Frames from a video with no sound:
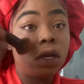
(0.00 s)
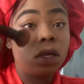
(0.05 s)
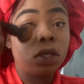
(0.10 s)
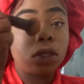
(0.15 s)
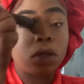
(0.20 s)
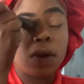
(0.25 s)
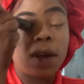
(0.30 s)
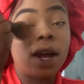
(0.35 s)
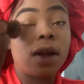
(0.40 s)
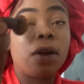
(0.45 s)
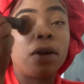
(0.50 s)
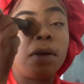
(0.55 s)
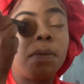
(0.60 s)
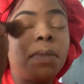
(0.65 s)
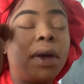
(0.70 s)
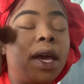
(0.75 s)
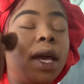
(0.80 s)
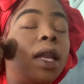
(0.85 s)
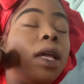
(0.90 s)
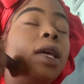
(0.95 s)
So I go to
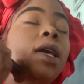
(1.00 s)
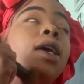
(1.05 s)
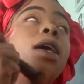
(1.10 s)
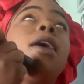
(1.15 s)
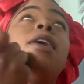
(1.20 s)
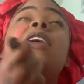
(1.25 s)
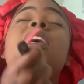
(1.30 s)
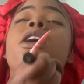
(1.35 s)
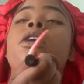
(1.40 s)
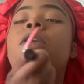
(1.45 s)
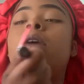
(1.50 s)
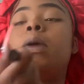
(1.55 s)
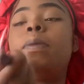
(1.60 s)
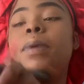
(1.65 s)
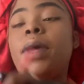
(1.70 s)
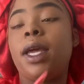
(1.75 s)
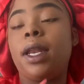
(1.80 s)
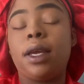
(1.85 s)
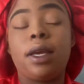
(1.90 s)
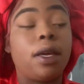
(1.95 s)
panicking, he go to
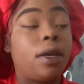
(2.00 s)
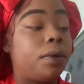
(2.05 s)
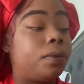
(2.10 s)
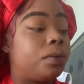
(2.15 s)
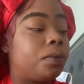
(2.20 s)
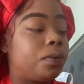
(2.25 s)
panicking.